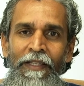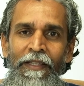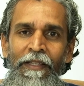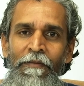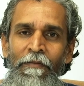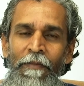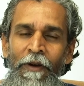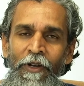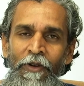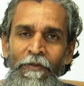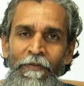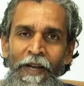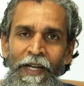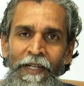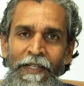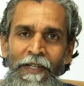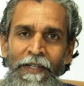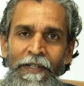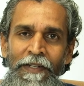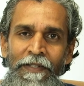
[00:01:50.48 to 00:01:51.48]
The
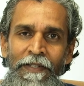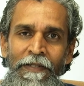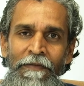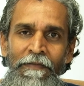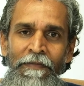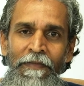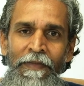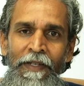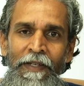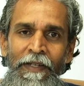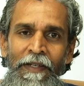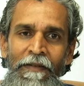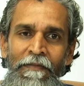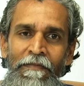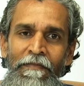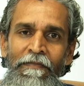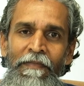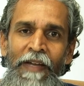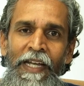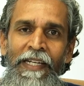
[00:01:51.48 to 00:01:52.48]
biomagnetism
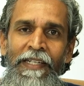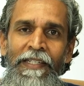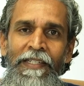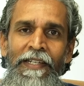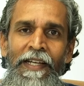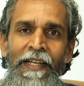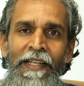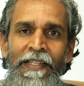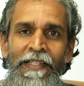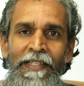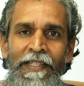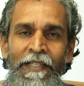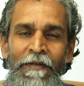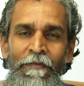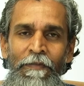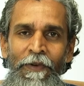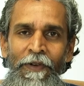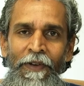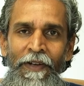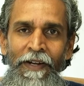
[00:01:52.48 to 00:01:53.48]
maintains the
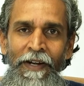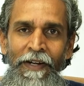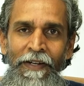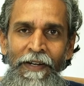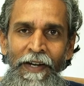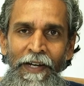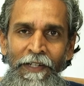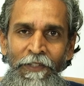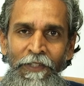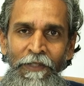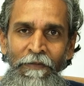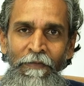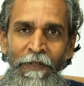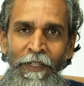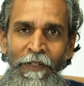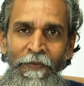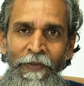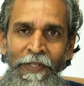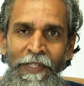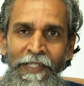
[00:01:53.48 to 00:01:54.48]
polar attraction
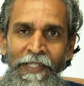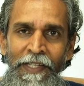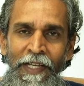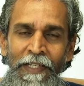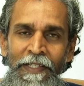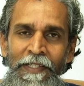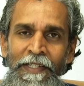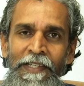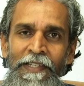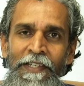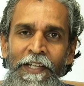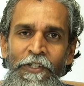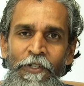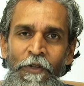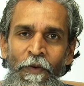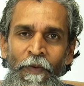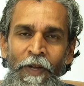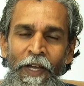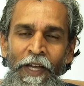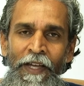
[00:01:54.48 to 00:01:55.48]
between cells in such
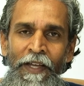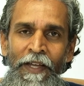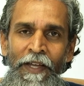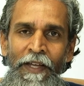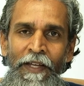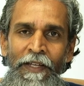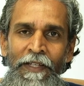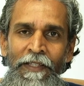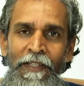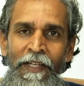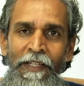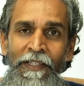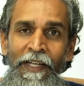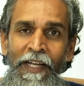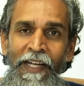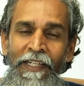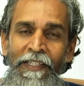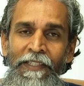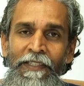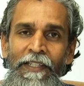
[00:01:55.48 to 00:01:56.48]
a way that the
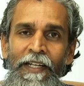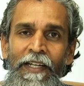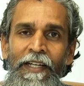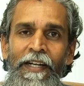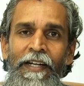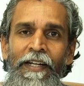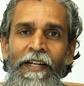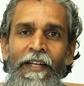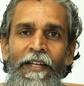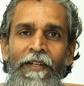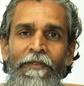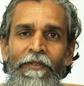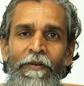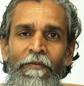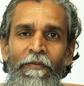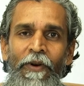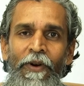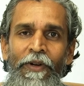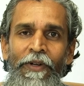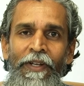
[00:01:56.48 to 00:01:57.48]
integrity of the
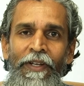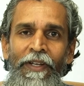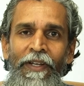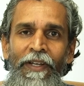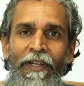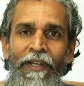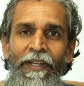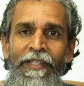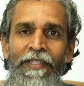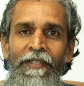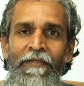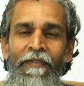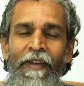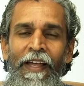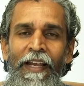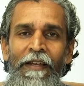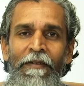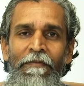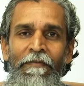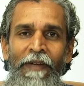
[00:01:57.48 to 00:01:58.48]
body is
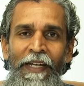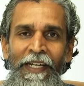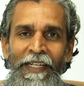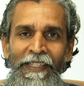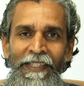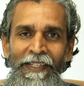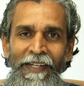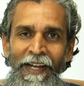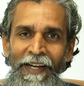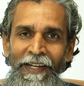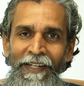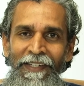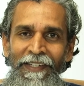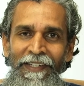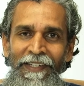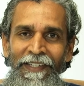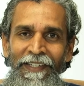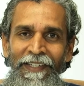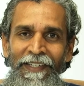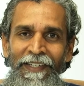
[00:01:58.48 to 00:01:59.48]
well
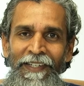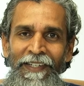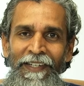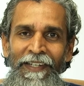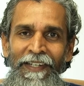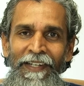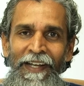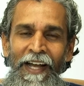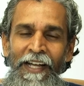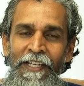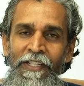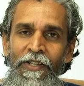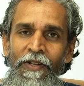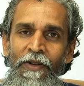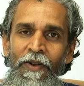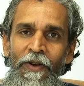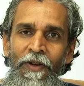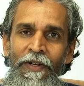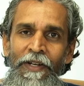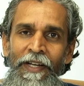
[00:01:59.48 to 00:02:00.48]
maintained as
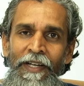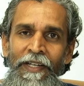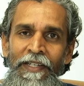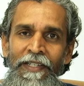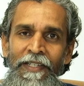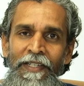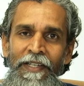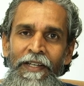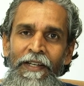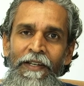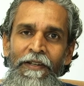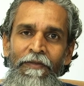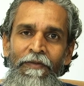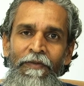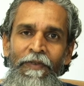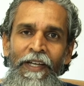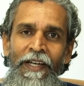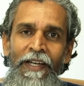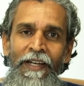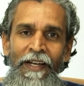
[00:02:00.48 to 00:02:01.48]
long as
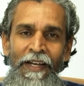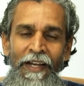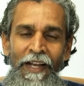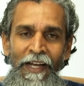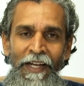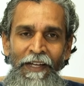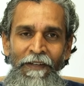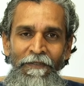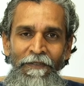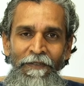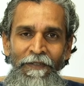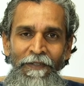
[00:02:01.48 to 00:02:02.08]
we are alive.